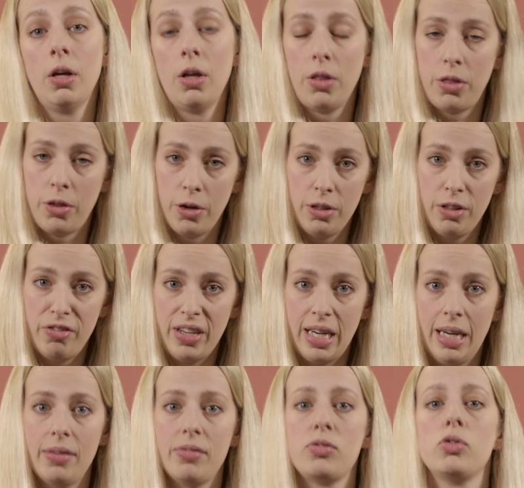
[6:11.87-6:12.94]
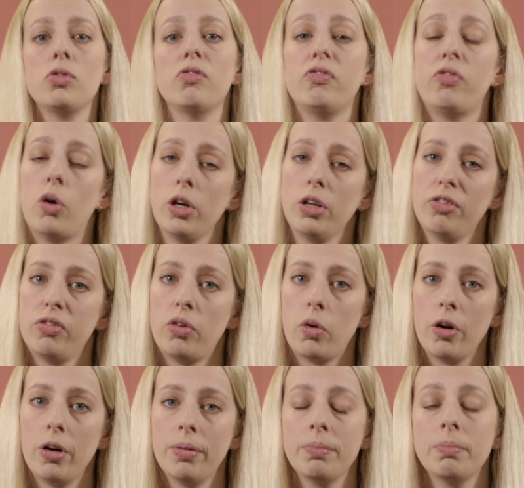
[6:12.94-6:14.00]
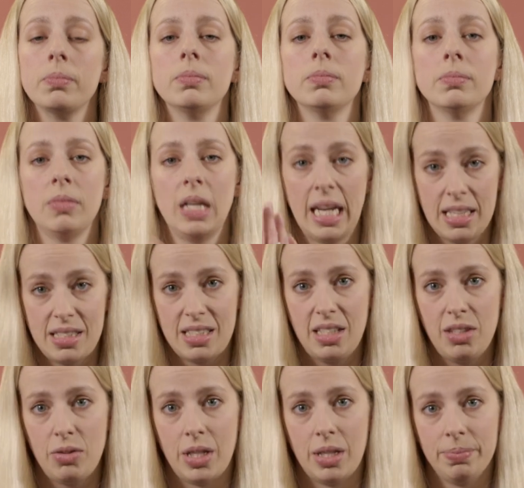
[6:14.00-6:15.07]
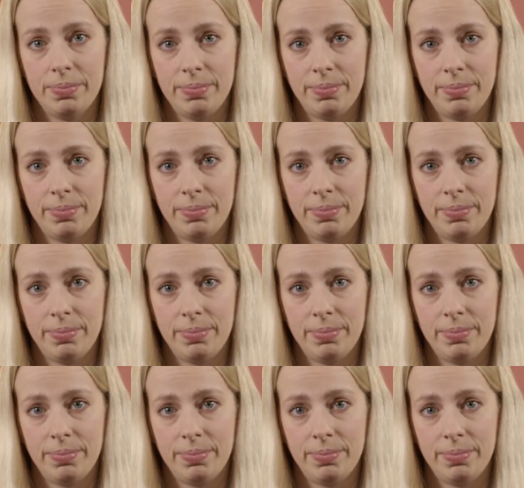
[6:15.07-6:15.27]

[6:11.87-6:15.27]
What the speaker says: 35 to 44, etc.